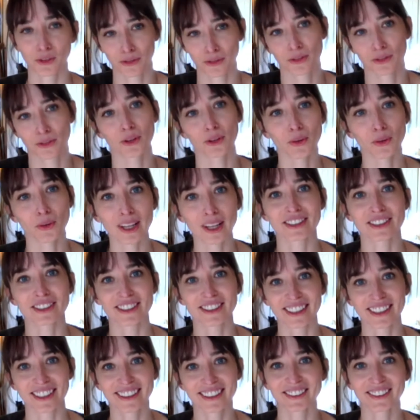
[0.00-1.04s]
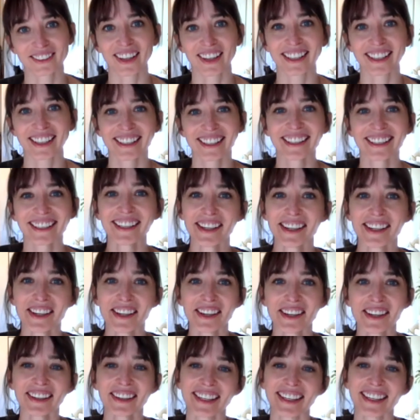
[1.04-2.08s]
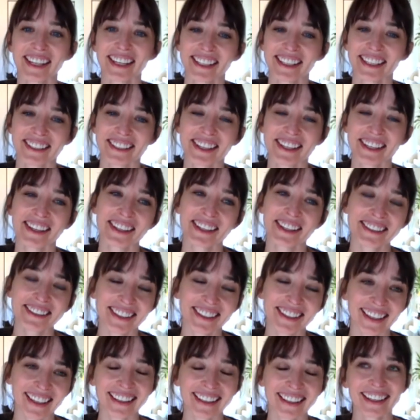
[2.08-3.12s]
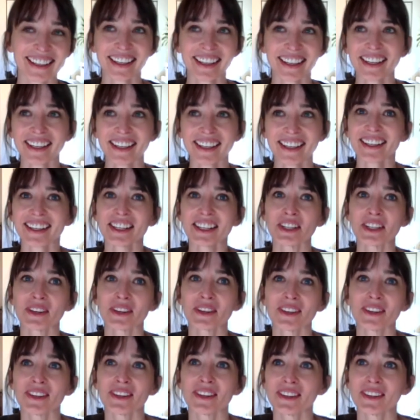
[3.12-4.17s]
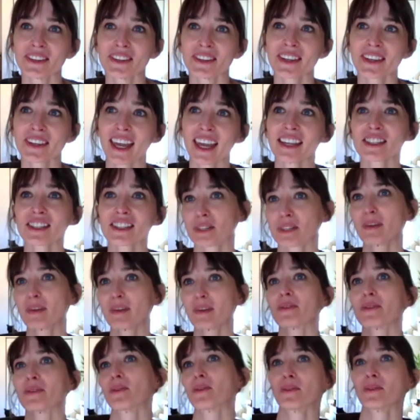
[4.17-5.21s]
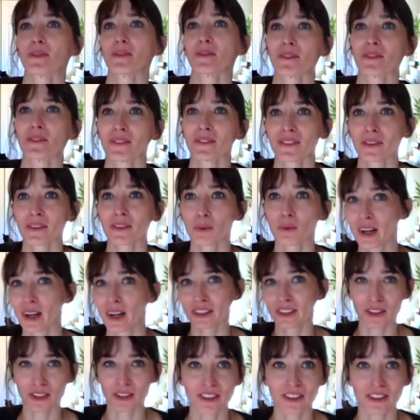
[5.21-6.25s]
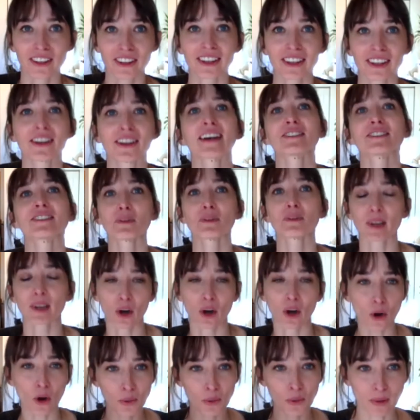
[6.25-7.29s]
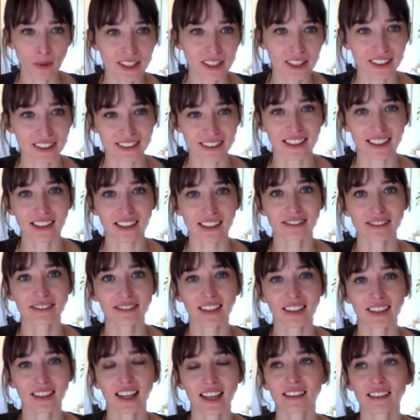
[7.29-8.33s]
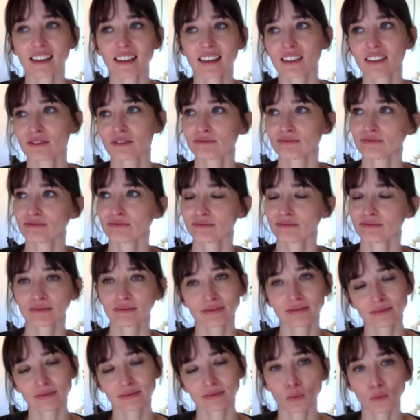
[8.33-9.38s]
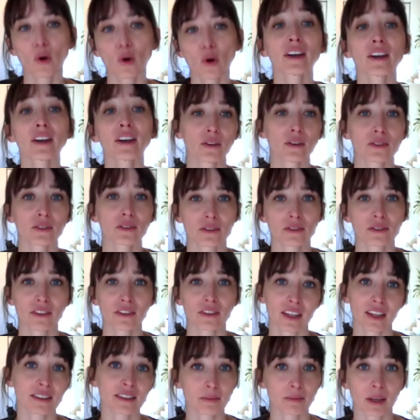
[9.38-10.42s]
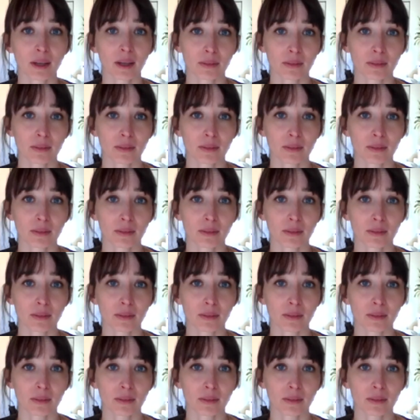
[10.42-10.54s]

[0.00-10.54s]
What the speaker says: the quantity, right? It's like you can't just make one good thing. You have to make a whole bunch of stuff, and then one of those things might